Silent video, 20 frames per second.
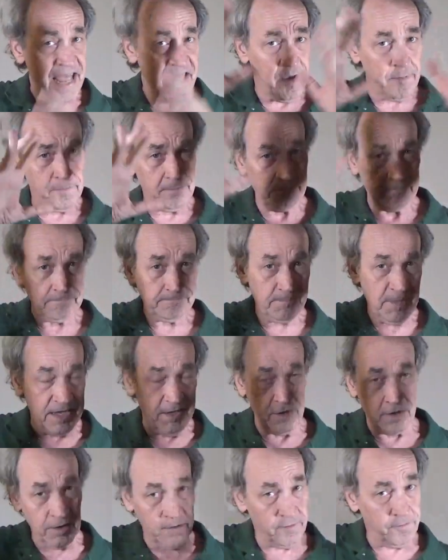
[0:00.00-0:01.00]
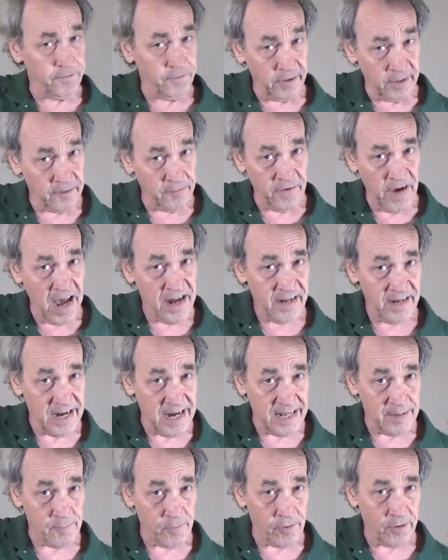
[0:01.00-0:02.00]
up and you couldn't really find it
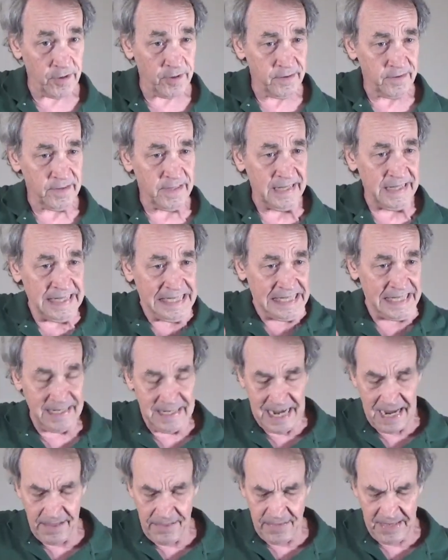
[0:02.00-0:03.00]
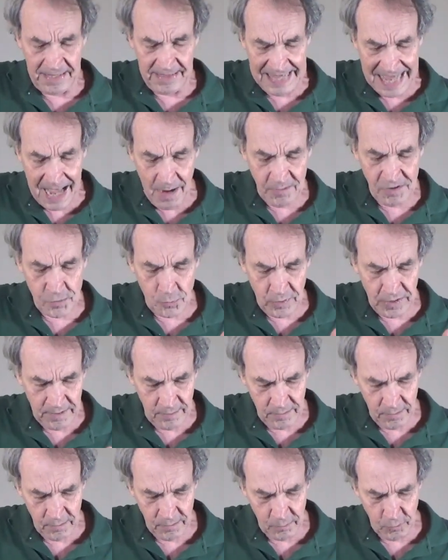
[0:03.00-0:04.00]
anymore, I think that was
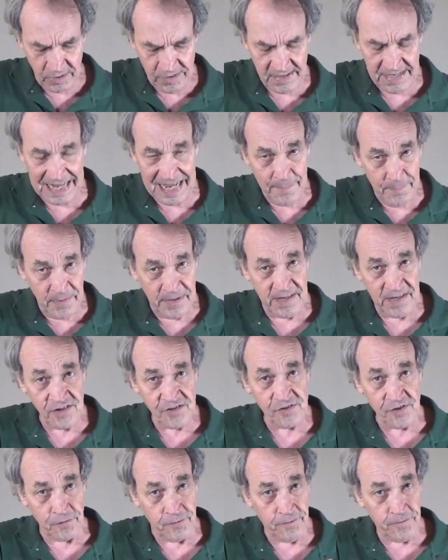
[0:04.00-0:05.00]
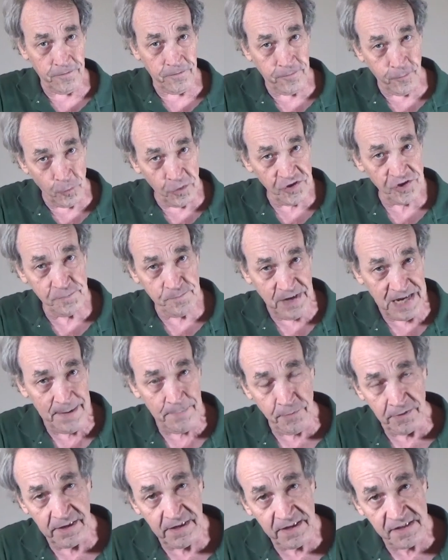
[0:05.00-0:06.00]
what was the impetus to force
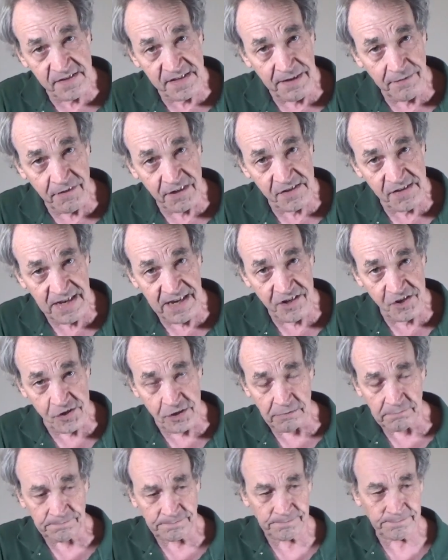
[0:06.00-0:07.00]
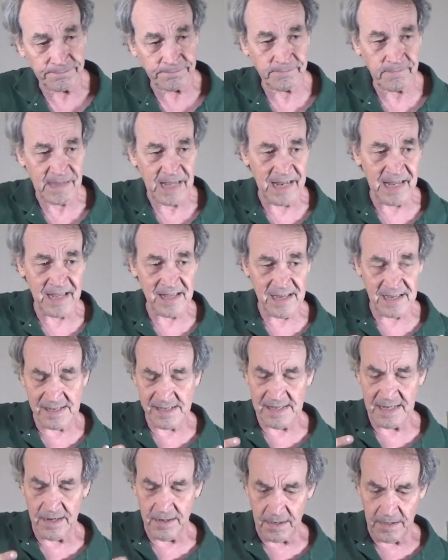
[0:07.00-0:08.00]
people into civilization. And like I
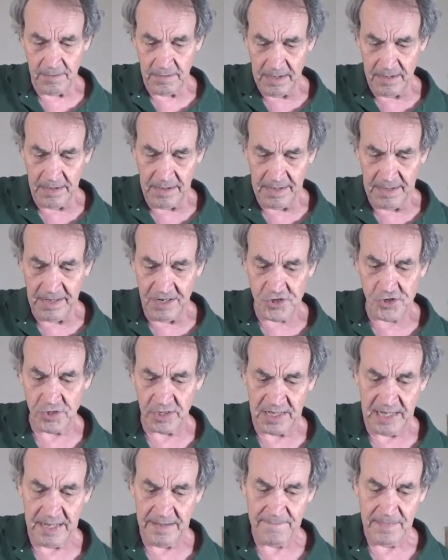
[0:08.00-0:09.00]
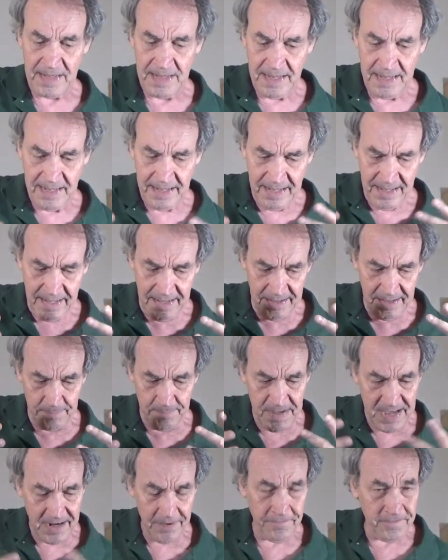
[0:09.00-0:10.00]
said, initially the
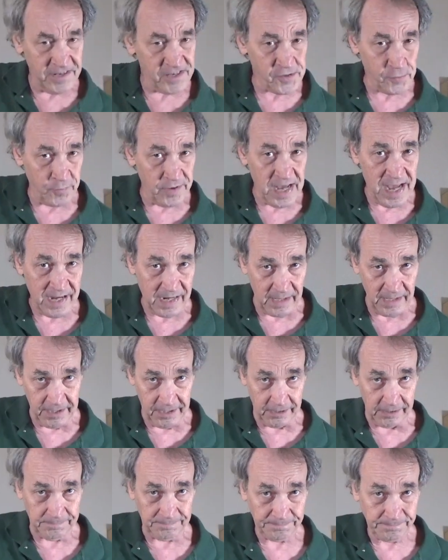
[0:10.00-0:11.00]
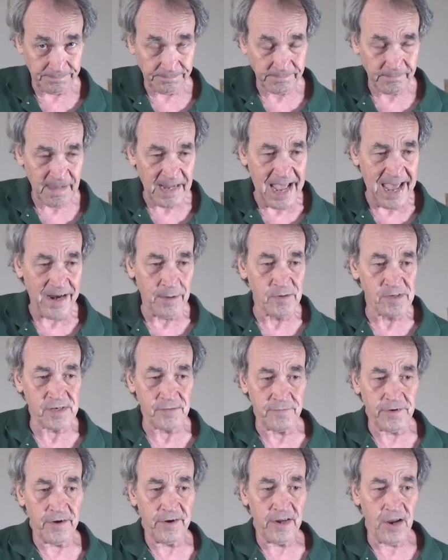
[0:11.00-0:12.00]
benefits were not clear, and it was
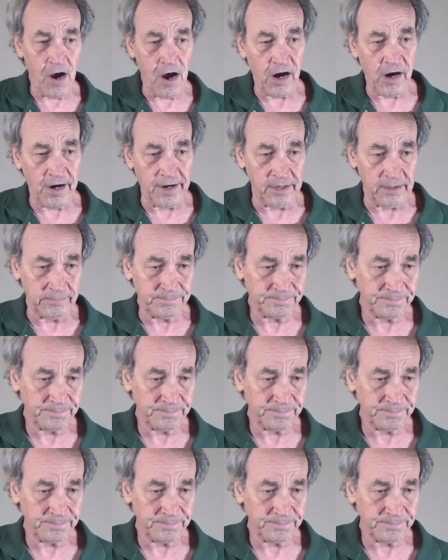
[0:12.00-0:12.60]
very hard.